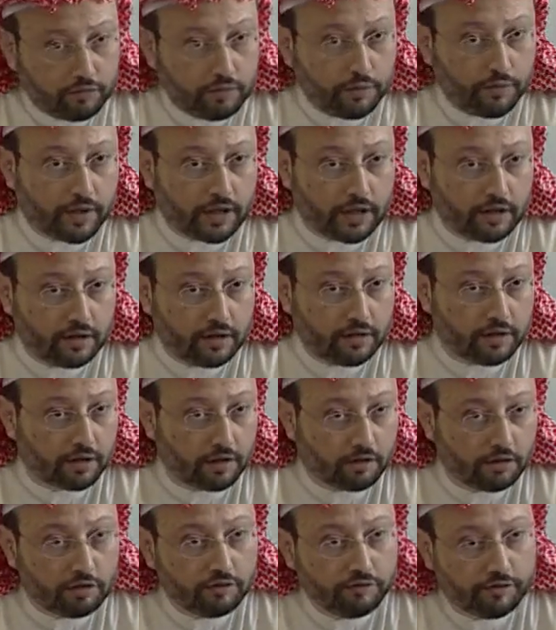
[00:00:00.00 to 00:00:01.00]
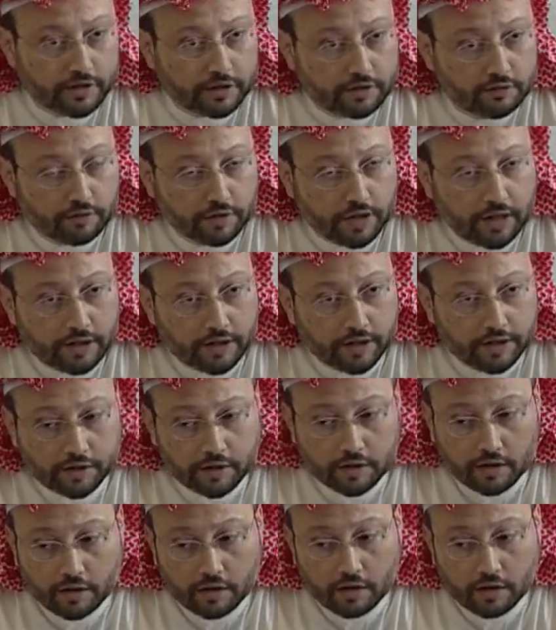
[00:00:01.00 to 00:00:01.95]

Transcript: We were attending a conference together